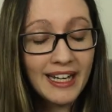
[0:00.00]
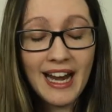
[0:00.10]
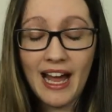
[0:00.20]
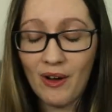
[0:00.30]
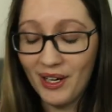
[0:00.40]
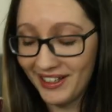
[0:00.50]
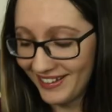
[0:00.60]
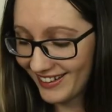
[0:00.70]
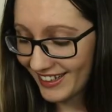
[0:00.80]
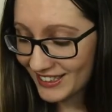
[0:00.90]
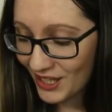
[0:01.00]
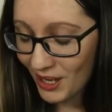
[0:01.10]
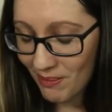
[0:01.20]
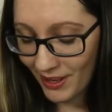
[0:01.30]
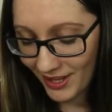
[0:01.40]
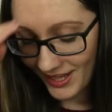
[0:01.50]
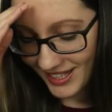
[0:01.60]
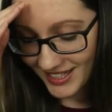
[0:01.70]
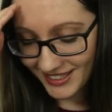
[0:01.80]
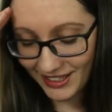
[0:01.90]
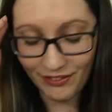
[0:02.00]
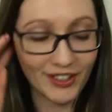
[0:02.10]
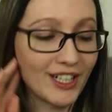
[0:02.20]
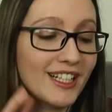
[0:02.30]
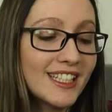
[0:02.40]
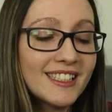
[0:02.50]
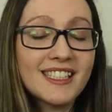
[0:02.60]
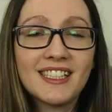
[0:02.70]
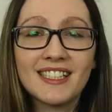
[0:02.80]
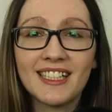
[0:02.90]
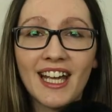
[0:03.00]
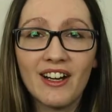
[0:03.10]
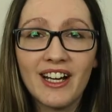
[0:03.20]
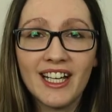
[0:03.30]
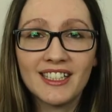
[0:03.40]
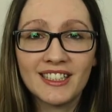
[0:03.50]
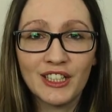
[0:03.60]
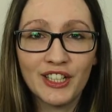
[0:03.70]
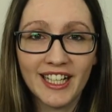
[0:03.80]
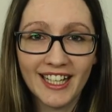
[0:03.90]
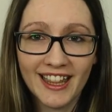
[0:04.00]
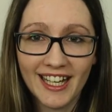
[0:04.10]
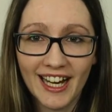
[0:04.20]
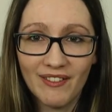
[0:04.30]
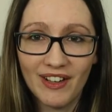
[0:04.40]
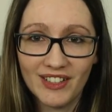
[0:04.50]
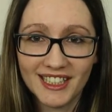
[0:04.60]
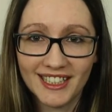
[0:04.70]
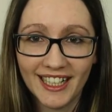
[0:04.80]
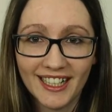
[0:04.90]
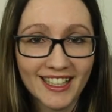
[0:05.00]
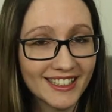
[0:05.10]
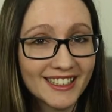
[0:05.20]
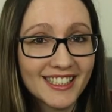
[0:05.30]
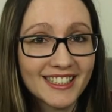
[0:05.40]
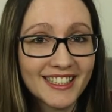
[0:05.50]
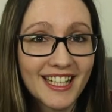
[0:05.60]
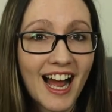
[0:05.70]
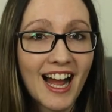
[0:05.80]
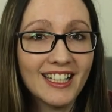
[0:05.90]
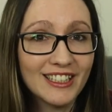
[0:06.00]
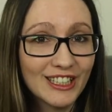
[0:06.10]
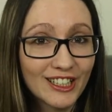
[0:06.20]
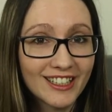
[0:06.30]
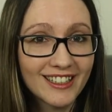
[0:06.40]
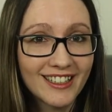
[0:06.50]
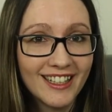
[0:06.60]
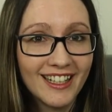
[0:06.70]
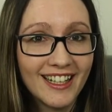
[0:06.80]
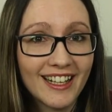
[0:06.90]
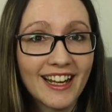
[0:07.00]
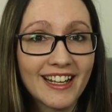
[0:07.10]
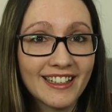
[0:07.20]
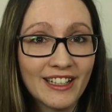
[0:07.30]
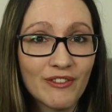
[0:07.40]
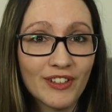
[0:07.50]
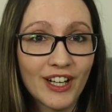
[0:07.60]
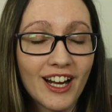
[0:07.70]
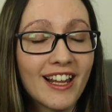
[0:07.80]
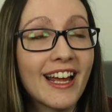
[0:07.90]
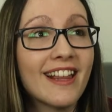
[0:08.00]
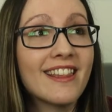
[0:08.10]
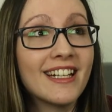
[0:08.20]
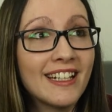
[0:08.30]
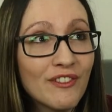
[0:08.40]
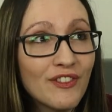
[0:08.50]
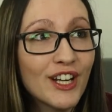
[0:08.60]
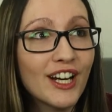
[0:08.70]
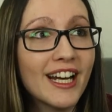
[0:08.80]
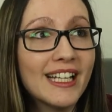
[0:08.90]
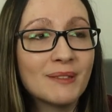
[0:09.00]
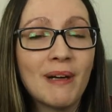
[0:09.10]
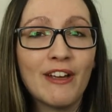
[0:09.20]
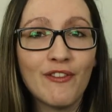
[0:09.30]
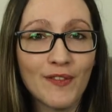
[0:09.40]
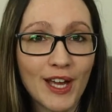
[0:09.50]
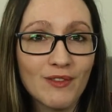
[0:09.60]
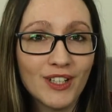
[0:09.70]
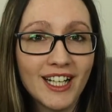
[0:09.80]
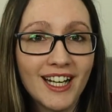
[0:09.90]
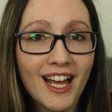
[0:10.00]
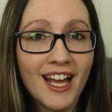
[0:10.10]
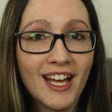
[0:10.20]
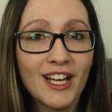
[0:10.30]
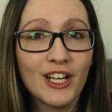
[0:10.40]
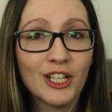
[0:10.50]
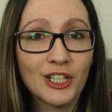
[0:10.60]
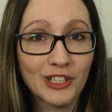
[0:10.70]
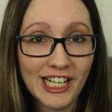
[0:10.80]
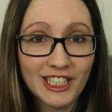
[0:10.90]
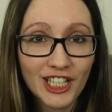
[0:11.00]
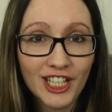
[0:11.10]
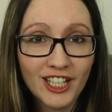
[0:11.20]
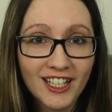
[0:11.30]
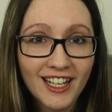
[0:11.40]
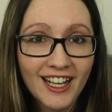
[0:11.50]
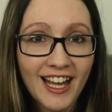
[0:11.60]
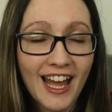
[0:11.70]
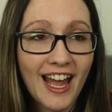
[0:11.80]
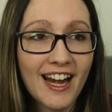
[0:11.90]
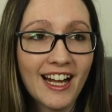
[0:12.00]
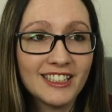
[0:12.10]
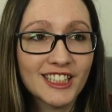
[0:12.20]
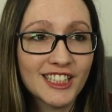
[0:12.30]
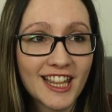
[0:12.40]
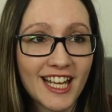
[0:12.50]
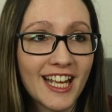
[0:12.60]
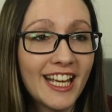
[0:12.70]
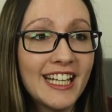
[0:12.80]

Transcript: Now, let's talk about this niffler. This is the scariest looking thing I've ever seen. This does not look like a niffler. Like, the niffler is my favorite creature, and I just think